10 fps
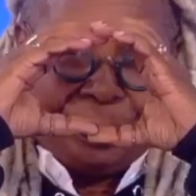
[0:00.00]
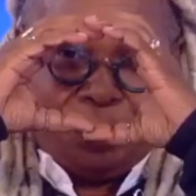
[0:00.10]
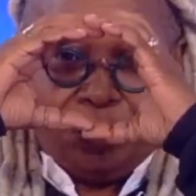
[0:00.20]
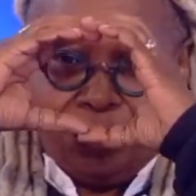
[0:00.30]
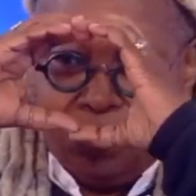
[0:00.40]

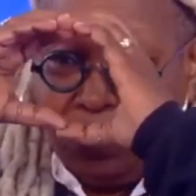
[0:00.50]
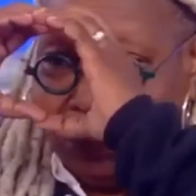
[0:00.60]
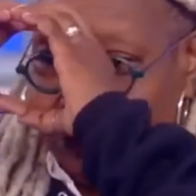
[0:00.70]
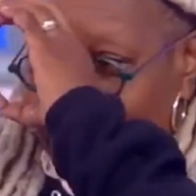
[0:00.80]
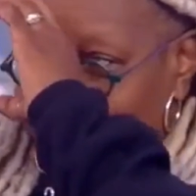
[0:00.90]
everyone watching
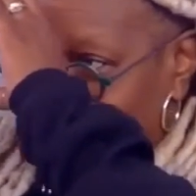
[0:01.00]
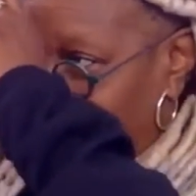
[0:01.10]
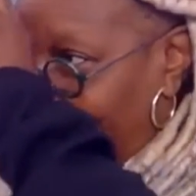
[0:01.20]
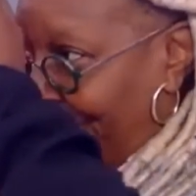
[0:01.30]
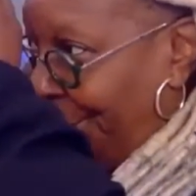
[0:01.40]
this at home.
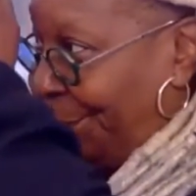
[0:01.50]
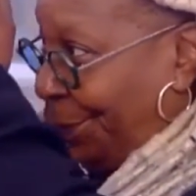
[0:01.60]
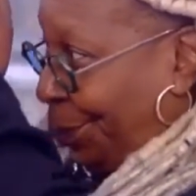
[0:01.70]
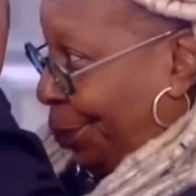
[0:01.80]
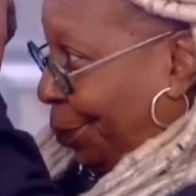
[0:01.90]

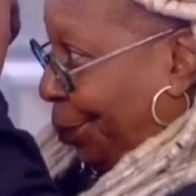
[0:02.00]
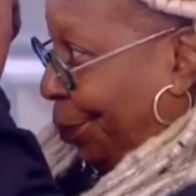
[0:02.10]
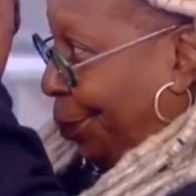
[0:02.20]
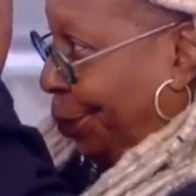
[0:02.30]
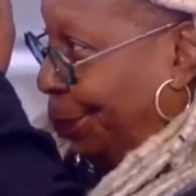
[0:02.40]
And Amazon's